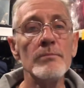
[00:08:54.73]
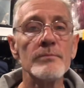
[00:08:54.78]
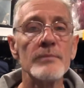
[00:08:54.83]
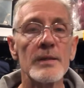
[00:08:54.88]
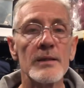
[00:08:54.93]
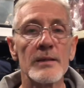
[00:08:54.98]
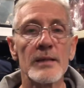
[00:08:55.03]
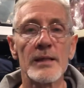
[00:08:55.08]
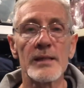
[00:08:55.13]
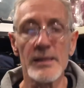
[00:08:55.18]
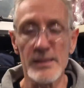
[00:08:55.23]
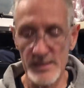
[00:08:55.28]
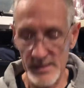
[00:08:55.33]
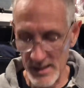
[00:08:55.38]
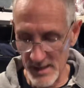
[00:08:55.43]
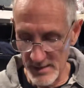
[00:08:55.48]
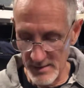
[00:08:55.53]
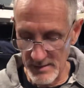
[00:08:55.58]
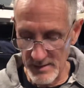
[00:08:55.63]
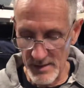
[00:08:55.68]
And like I
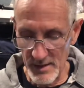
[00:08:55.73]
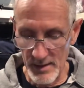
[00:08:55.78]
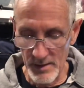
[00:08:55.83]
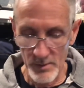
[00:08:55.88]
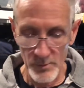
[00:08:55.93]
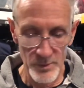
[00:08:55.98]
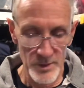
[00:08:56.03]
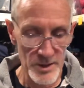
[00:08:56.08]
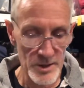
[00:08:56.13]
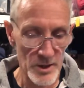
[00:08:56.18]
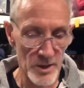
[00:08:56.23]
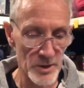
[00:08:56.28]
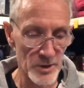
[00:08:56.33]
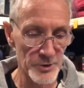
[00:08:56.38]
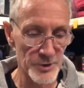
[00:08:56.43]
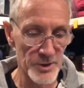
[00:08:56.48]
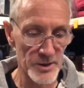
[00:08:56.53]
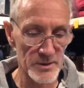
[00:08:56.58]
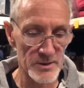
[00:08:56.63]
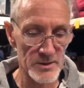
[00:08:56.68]
said, we called
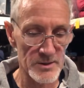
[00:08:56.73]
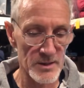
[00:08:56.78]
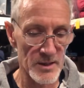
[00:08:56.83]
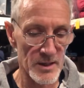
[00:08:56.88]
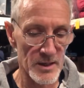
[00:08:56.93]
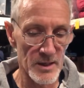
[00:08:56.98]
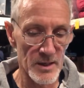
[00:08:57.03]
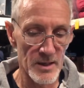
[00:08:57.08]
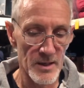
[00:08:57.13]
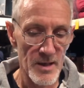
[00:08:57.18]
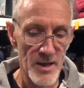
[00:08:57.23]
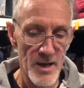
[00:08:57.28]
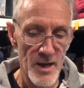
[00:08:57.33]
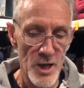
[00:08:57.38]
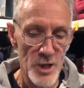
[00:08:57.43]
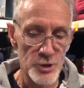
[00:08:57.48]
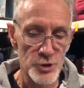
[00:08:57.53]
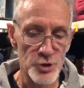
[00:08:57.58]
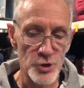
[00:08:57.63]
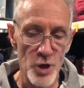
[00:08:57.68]
it
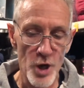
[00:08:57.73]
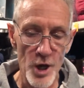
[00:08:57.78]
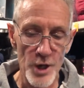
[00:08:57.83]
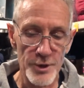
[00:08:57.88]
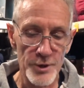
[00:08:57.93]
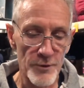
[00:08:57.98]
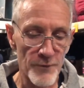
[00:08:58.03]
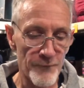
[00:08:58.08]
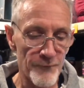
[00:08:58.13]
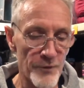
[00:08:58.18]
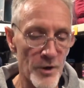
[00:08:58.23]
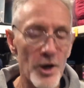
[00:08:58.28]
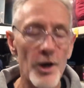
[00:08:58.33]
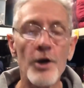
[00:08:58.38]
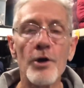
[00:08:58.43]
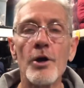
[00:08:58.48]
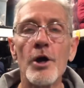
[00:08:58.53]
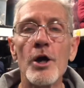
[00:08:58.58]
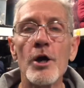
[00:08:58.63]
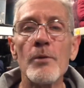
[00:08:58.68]
drawing your
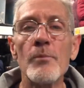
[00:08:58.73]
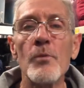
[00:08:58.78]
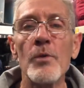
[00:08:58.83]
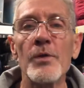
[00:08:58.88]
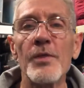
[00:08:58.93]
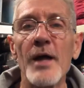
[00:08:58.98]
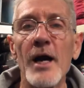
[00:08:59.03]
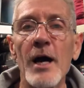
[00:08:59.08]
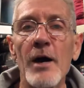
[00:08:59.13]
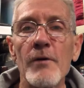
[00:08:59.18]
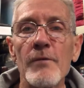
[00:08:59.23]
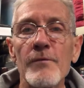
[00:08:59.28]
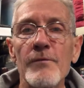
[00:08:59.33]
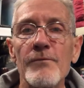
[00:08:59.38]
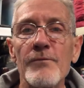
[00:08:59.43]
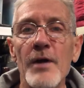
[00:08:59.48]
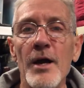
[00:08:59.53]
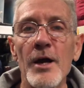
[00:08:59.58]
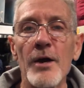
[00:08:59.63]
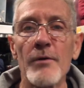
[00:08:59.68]
firearm without
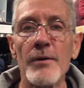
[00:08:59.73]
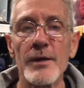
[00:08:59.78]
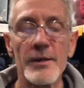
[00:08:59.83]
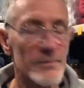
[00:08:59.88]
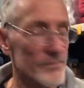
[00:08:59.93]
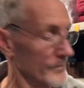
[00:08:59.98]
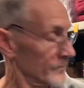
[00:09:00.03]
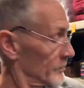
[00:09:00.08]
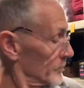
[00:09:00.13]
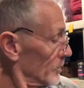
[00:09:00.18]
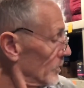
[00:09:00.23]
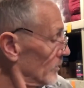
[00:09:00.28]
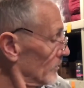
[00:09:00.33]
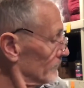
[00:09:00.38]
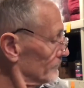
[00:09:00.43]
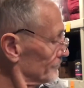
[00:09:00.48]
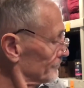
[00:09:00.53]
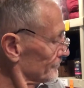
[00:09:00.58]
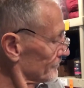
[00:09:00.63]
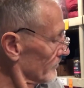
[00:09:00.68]
firing. So
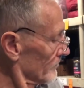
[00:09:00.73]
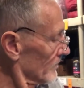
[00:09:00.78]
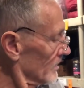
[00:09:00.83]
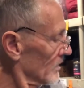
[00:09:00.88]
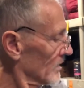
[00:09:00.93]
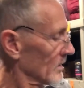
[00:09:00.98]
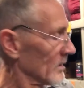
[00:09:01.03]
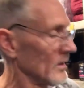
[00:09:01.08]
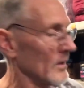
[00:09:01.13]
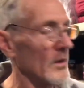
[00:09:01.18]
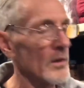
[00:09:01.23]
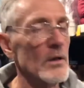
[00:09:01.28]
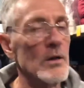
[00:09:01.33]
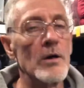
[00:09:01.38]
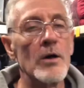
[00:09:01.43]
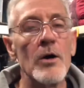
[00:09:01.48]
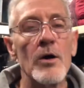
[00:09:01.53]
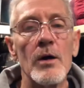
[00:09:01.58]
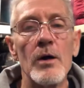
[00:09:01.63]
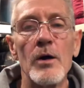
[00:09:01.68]

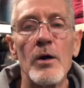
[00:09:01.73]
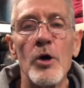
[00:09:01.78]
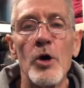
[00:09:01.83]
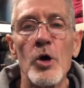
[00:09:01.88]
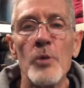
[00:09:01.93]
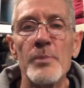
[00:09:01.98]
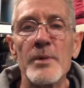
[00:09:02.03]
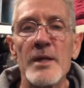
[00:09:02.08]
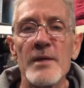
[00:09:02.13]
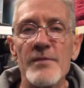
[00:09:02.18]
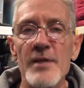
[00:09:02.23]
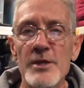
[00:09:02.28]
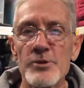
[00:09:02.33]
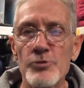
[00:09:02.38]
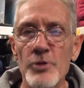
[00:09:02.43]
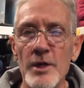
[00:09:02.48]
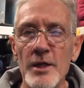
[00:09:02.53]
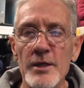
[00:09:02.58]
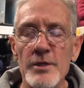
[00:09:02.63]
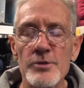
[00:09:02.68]
hope you give that
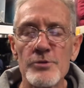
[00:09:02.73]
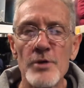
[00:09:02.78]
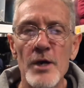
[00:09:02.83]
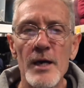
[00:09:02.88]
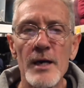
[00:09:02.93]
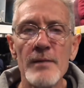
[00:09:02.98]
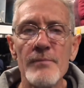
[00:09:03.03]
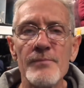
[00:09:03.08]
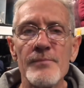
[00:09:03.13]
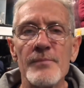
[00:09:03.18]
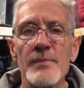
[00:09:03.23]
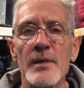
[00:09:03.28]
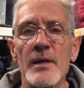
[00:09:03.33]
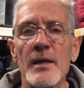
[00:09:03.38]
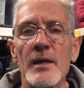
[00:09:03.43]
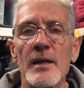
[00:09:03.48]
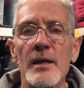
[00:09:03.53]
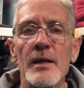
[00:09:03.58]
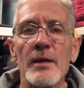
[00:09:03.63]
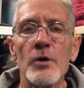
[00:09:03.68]
training a try,
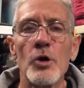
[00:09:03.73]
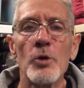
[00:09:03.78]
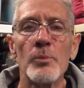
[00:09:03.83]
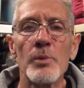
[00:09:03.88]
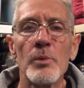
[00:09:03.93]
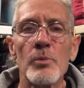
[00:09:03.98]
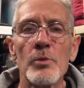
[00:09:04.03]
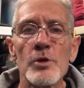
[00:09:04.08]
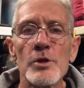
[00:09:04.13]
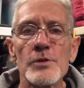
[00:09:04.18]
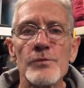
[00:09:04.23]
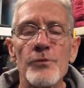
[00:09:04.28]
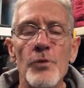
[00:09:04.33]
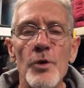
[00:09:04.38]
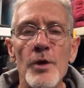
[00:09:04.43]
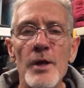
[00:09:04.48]
and I hope it works for you.